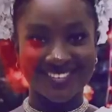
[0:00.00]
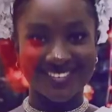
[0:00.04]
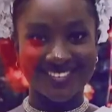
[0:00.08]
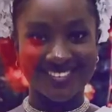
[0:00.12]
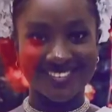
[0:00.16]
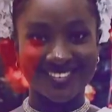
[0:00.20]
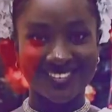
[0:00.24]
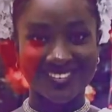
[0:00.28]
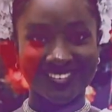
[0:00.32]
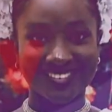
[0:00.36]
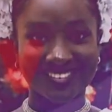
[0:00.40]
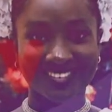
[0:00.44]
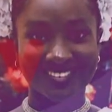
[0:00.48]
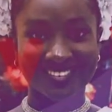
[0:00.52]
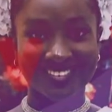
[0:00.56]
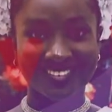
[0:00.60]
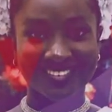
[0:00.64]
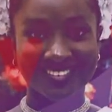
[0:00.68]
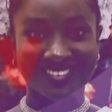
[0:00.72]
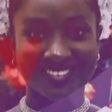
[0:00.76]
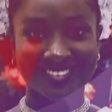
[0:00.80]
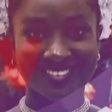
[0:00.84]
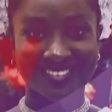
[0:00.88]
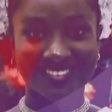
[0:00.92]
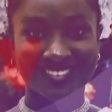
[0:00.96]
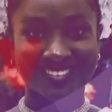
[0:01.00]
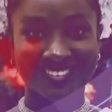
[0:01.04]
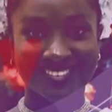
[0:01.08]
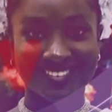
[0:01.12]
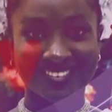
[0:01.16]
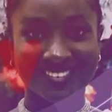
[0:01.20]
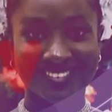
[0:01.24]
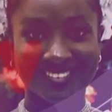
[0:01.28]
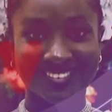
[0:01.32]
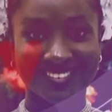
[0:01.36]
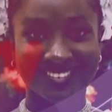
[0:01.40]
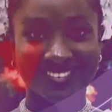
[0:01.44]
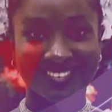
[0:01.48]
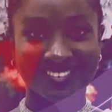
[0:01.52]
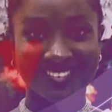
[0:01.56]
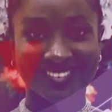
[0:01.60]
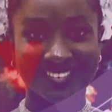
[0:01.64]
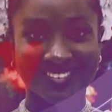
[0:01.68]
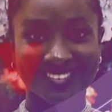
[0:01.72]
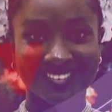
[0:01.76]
Nothing is said.